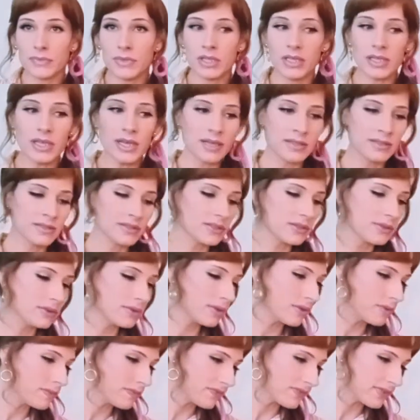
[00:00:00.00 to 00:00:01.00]
yeah, so
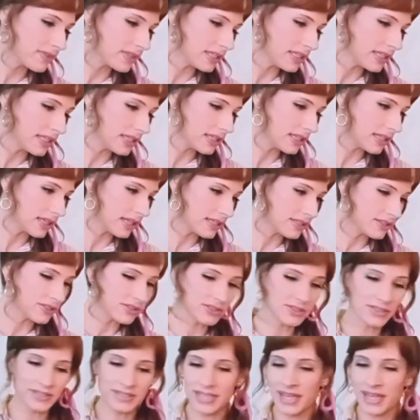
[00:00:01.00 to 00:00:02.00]
hopefully it turns